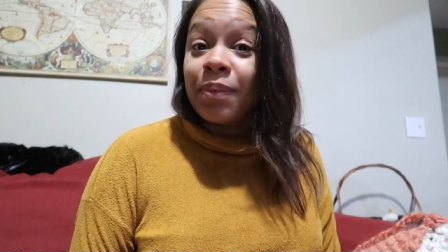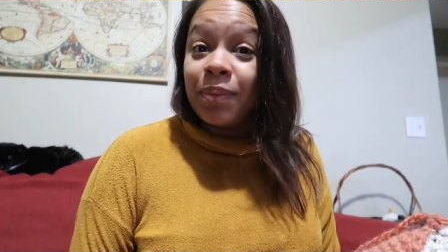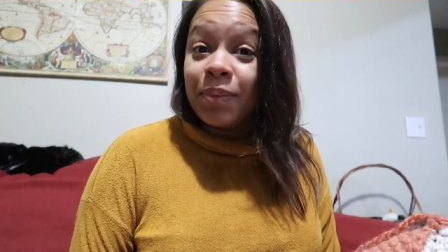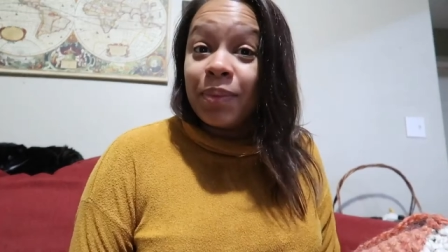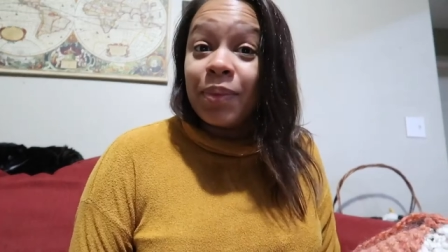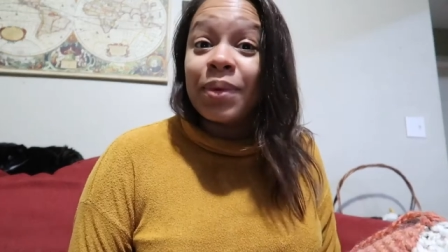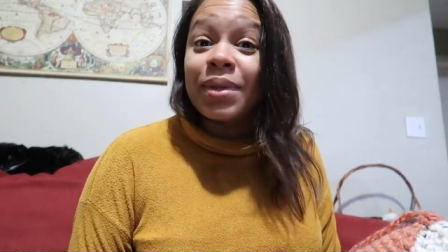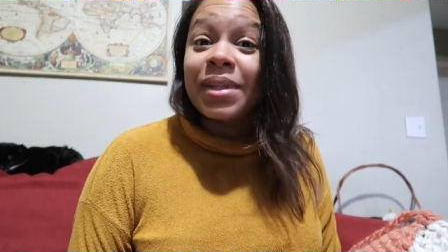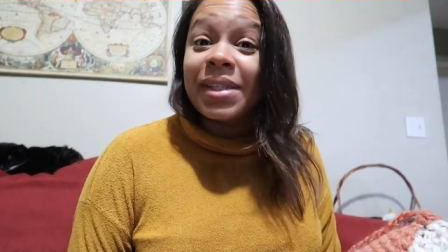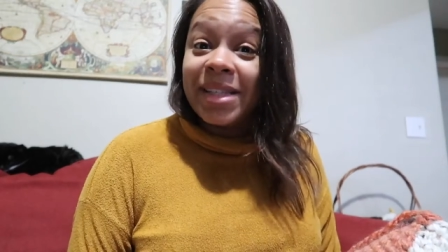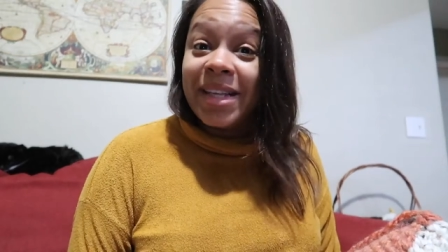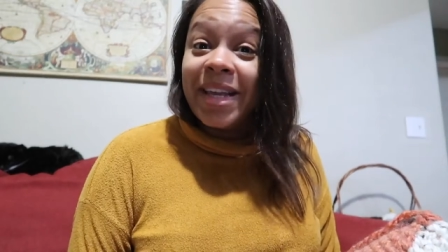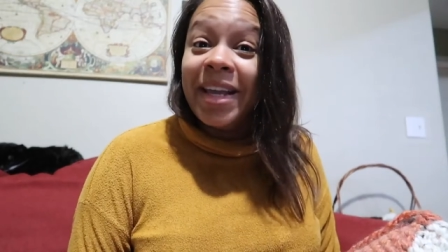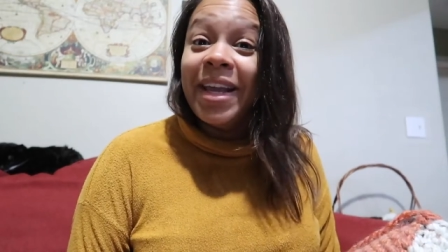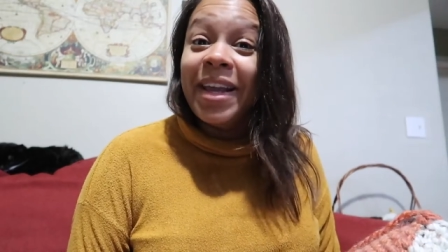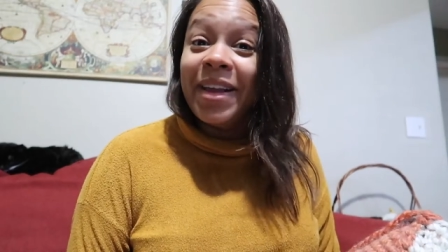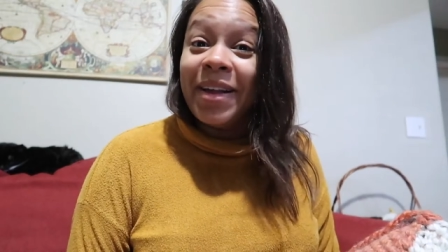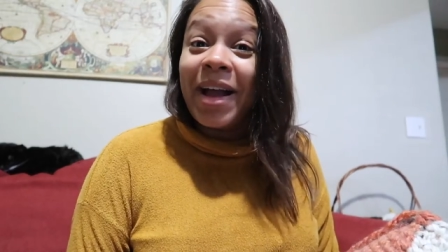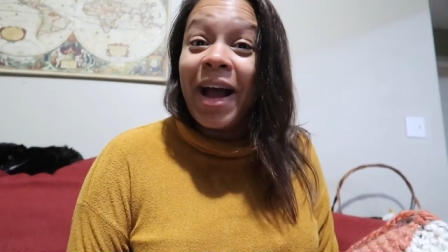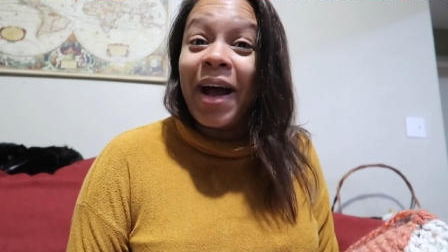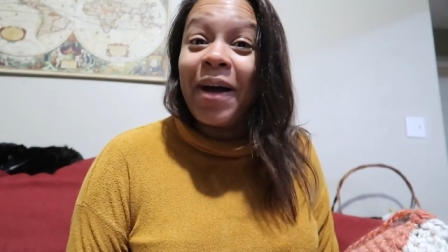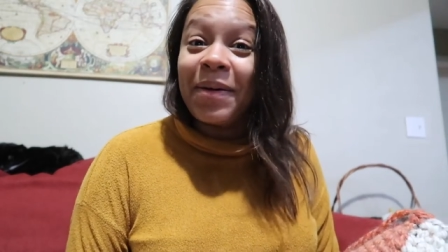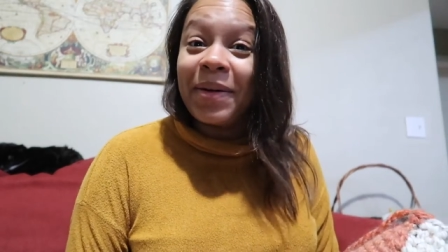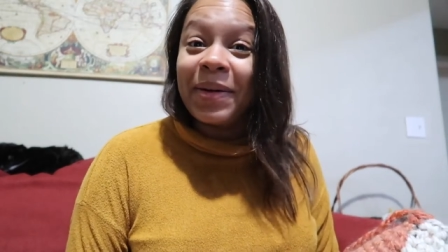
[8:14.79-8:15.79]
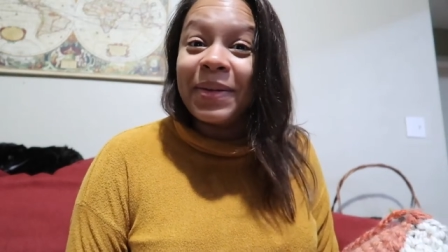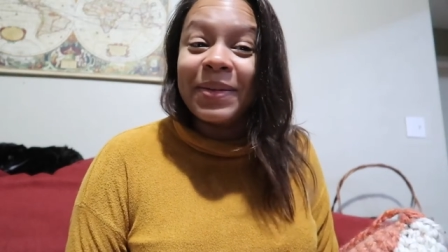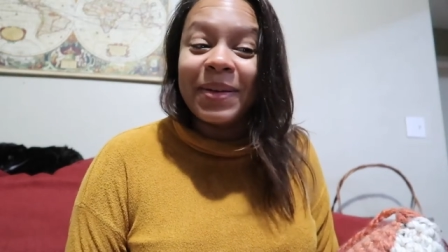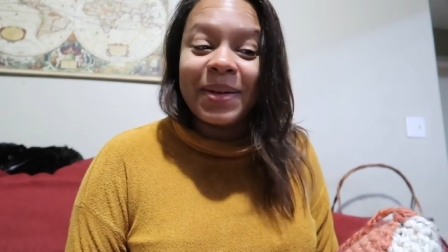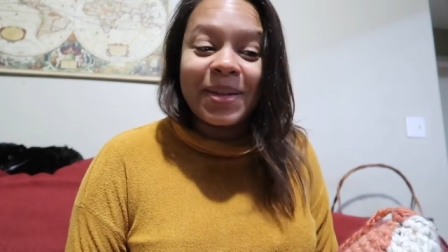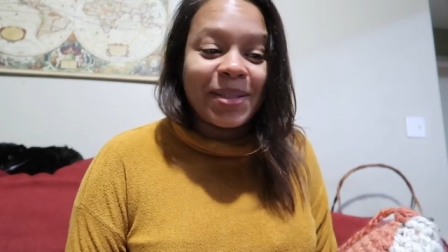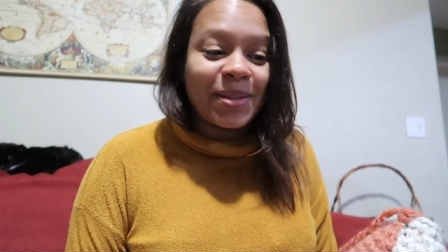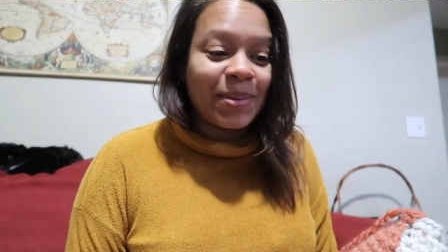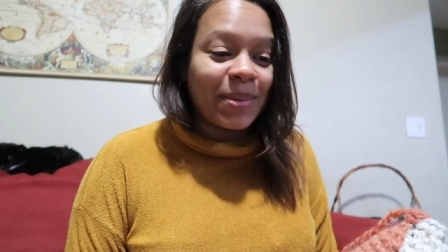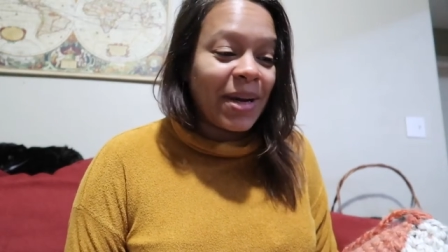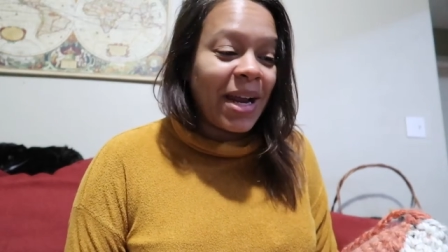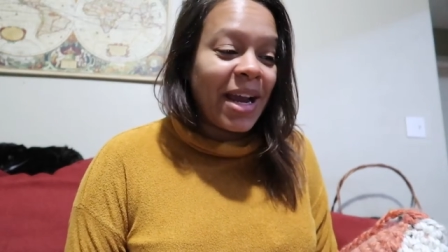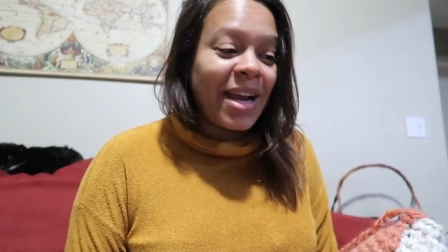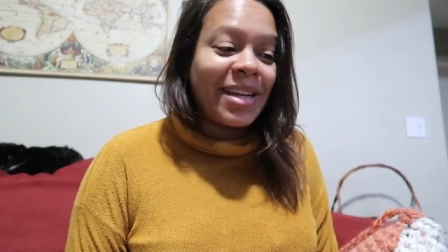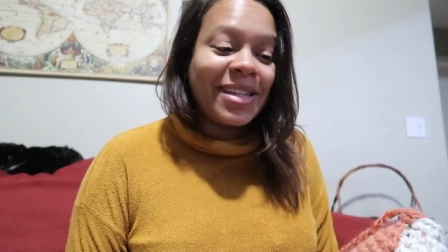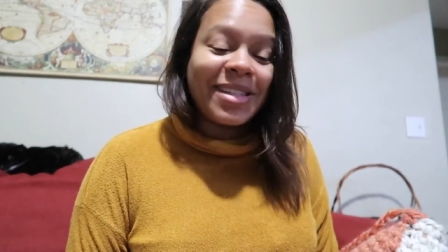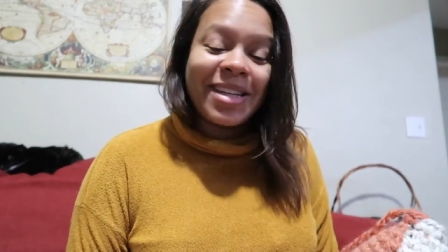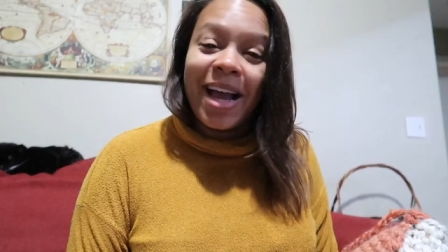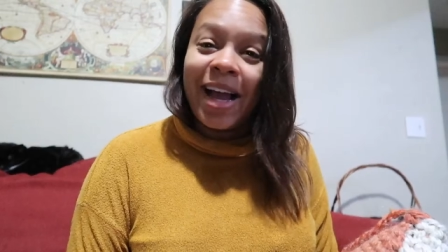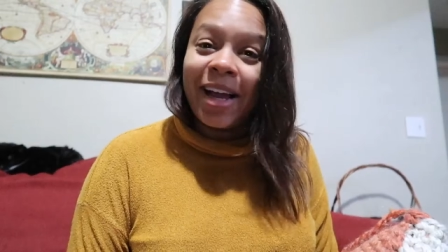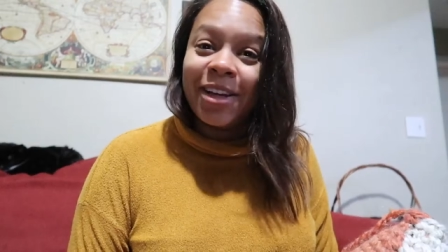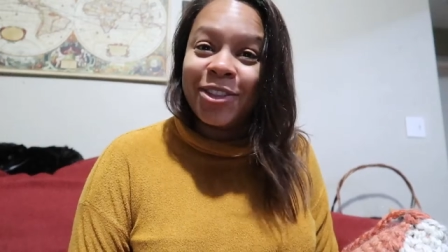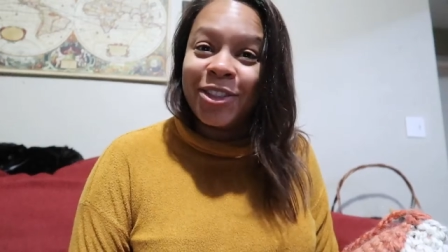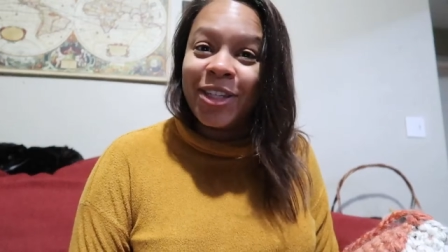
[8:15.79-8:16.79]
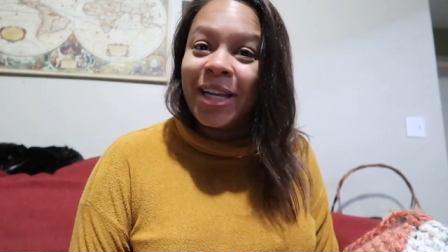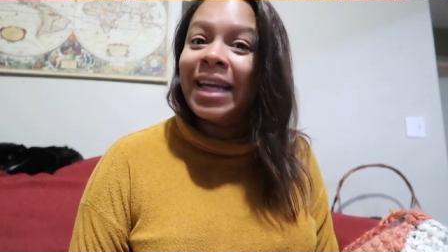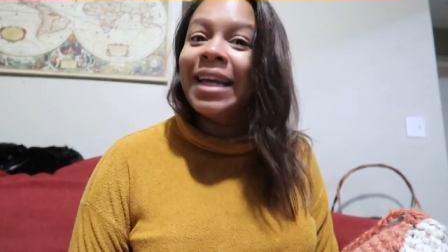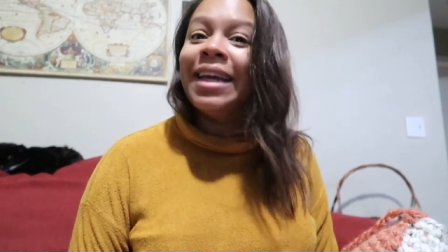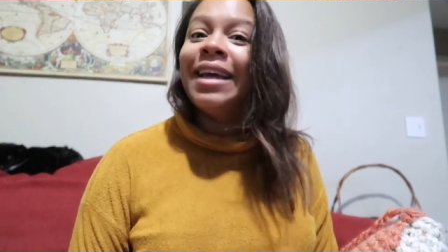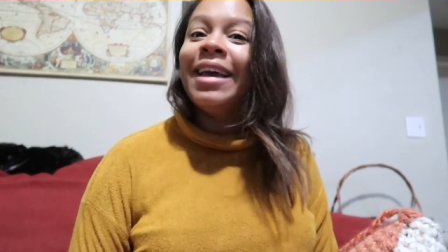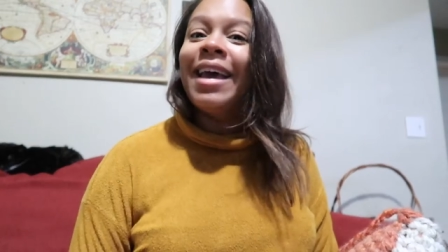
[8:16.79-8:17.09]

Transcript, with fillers: We'll see how it looks when I attach it.